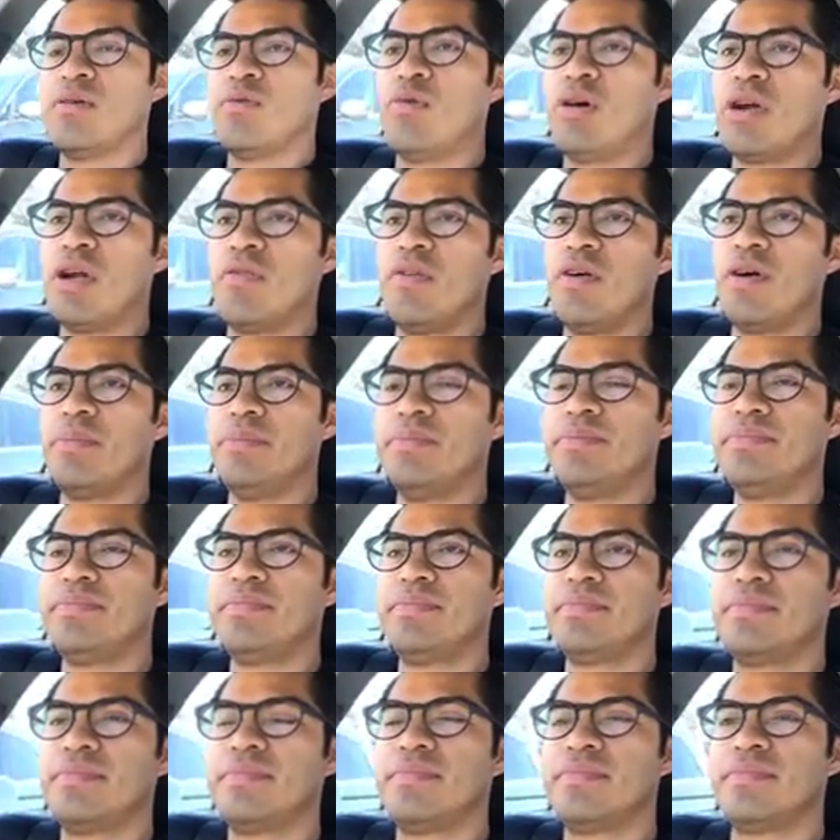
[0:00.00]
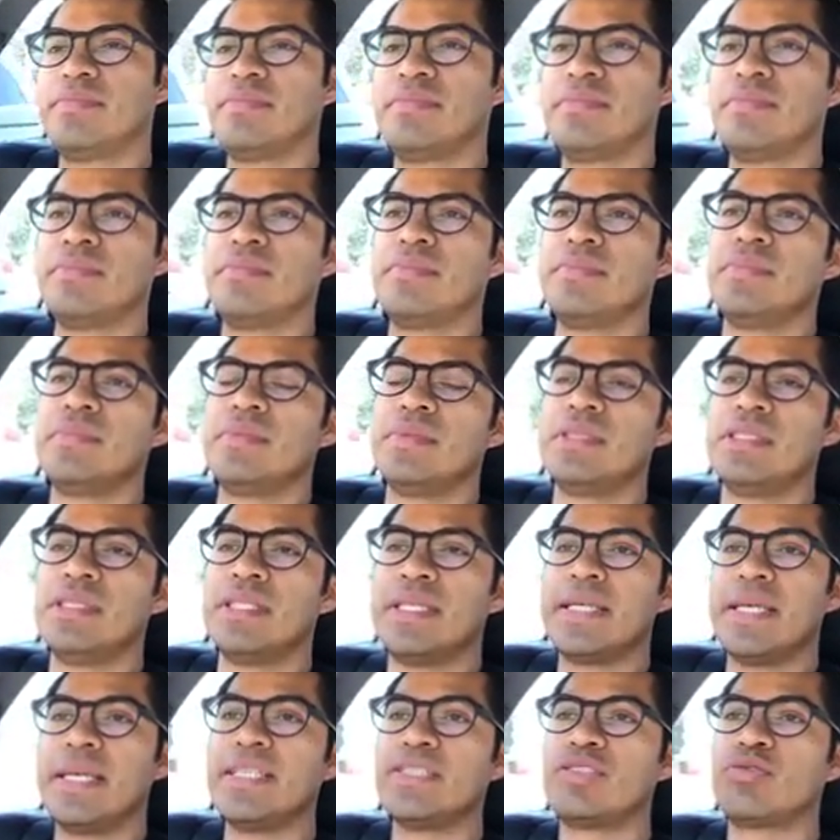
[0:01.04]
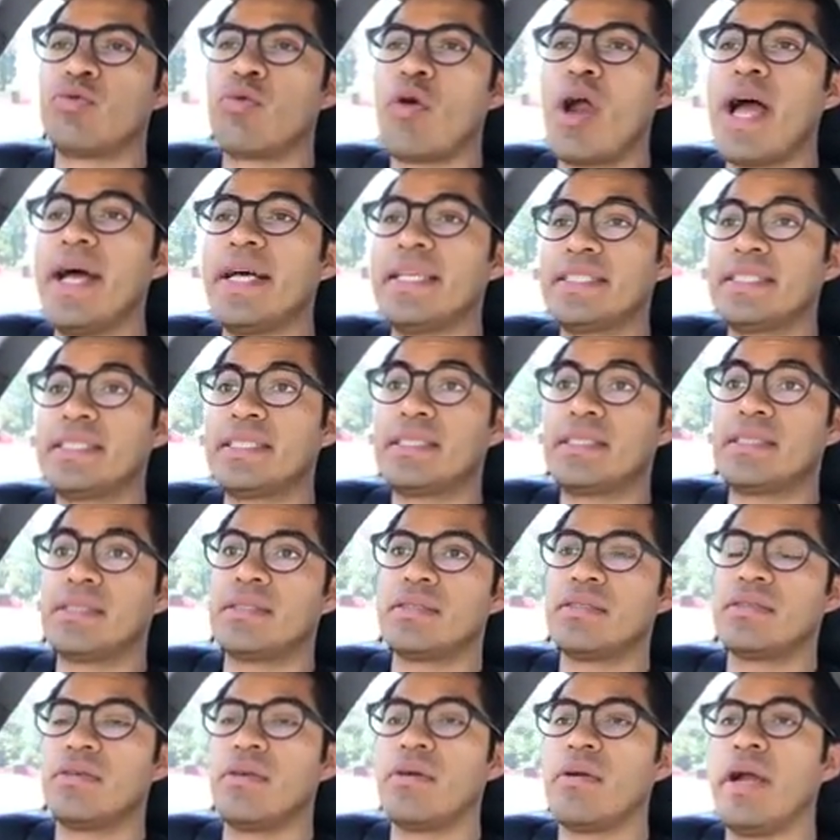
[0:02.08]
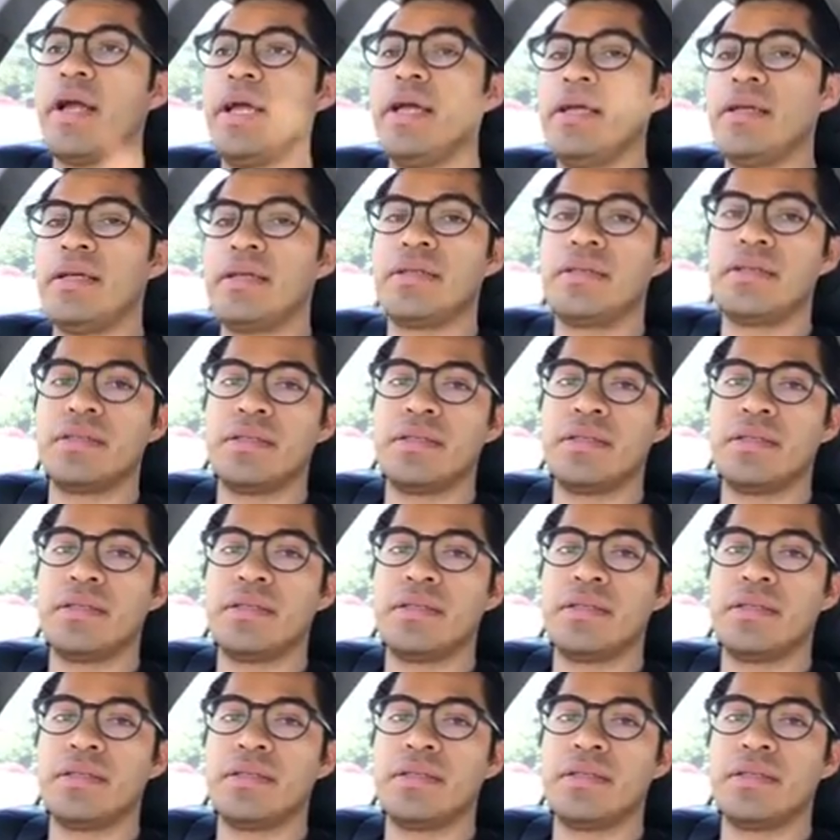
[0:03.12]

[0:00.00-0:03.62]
One of them is rest, all right?